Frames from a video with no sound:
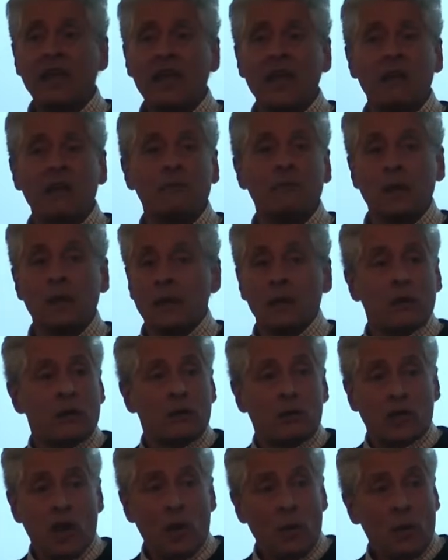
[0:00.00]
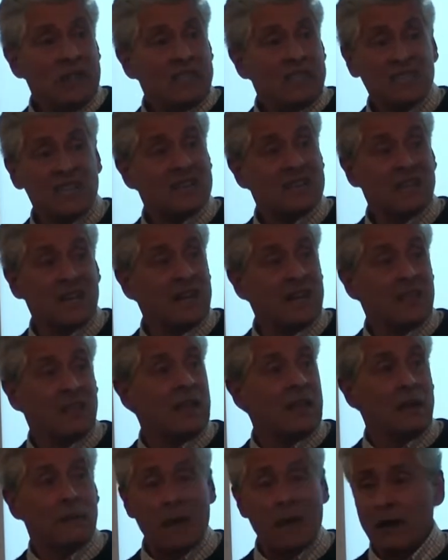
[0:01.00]
No one says
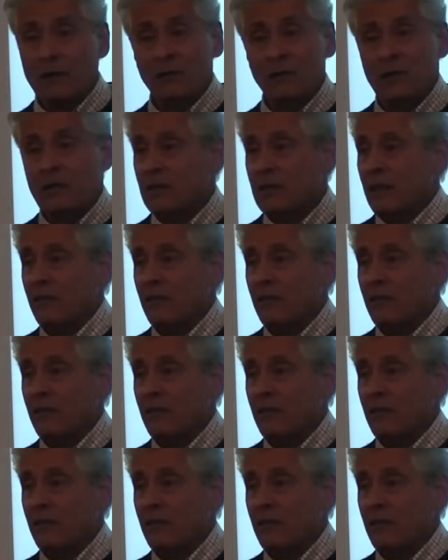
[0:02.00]
anything about it.